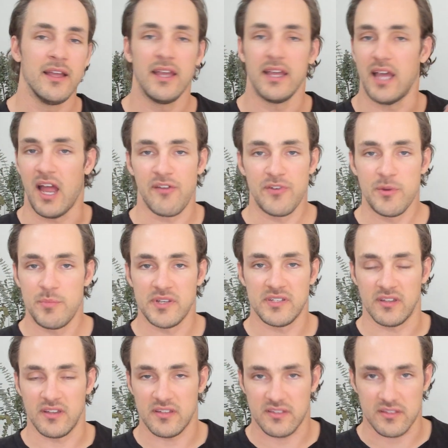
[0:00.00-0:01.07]
every
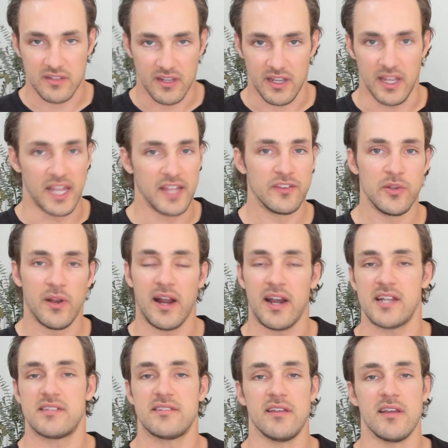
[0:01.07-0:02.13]
business in the
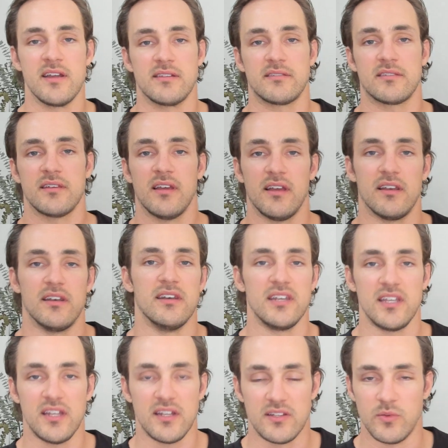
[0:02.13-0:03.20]
United States
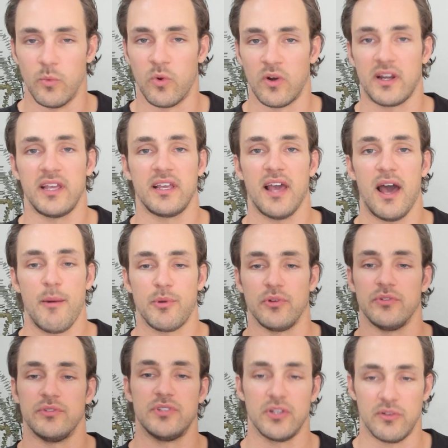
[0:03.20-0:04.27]
needs working
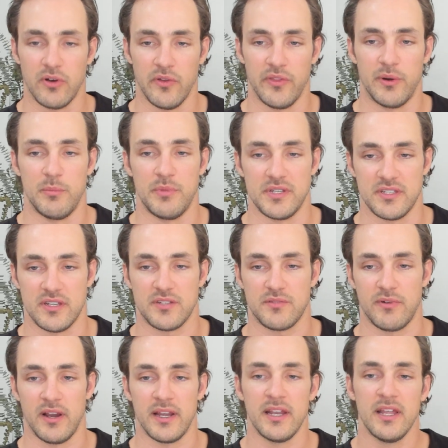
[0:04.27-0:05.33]
capital to grow their business,
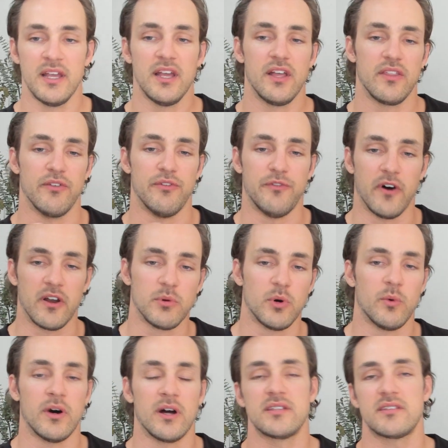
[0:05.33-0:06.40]
right? The fundable ones